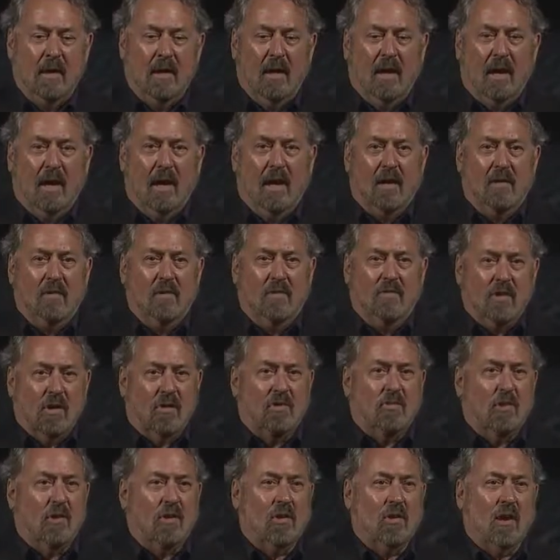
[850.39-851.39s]
And you've just
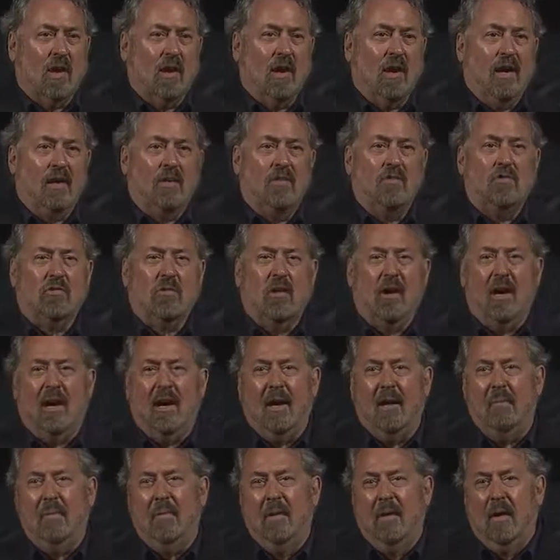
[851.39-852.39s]
heard Larry
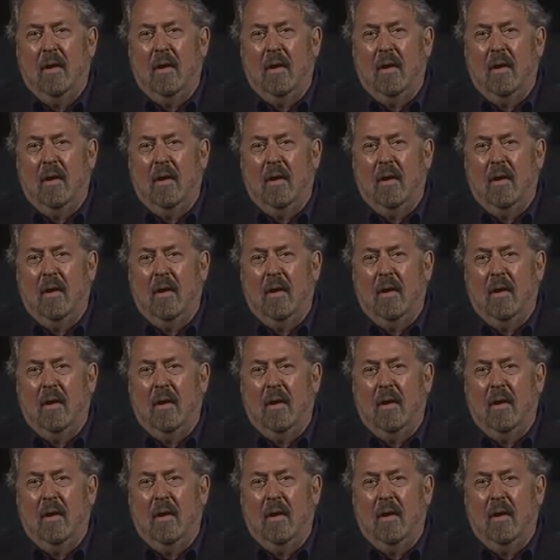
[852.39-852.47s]
describe,